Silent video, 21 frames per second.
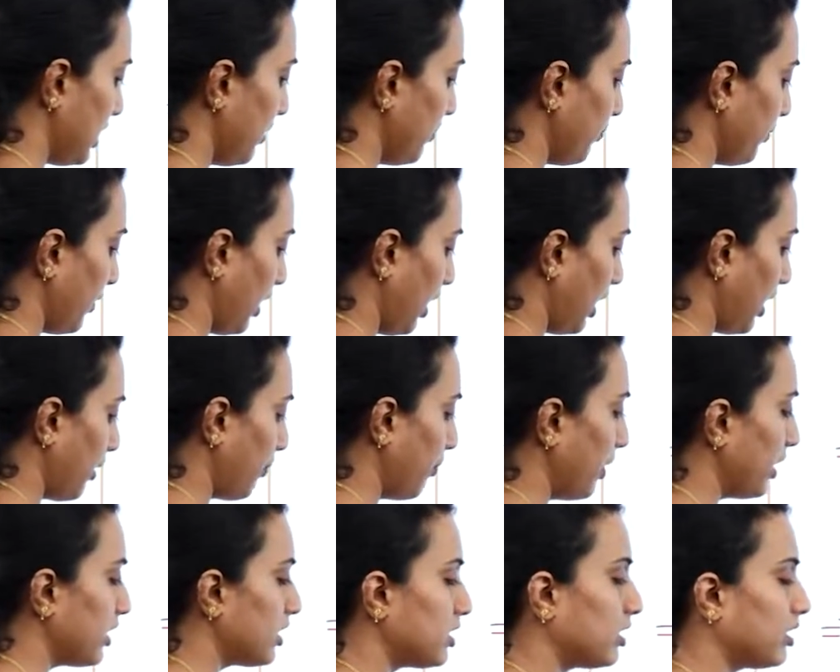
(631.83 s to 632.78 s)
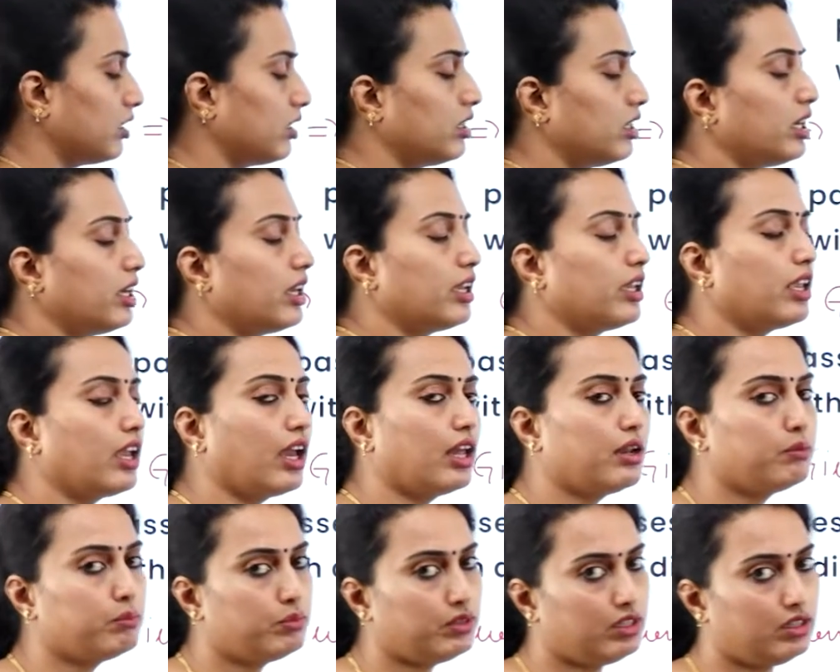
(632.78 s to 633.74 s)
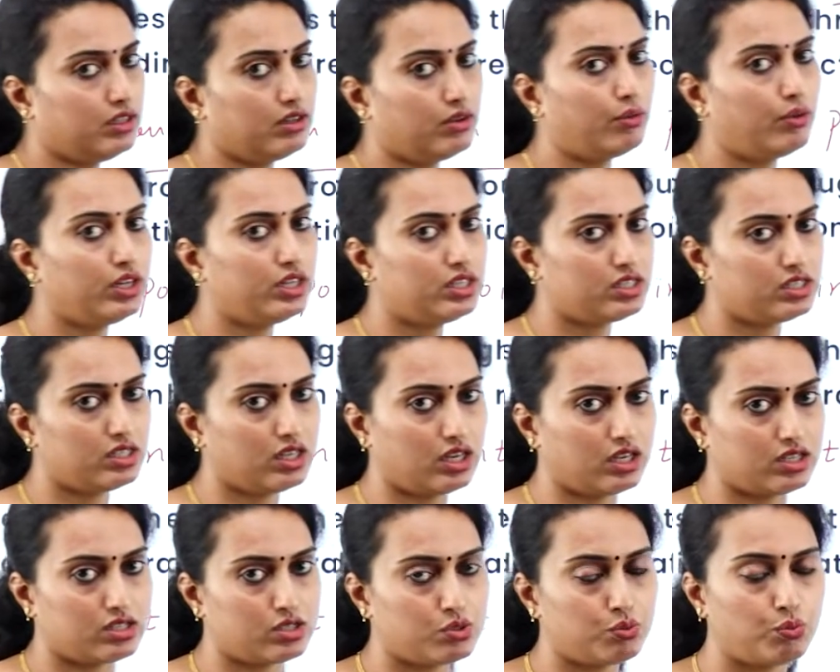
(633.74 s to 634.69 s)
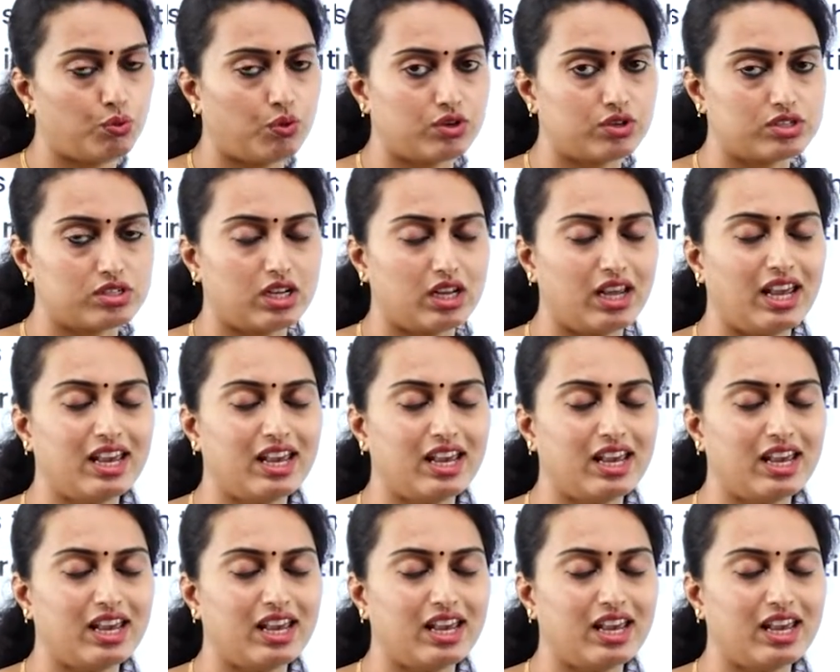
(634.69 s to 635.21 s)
see, our vector can be written as what?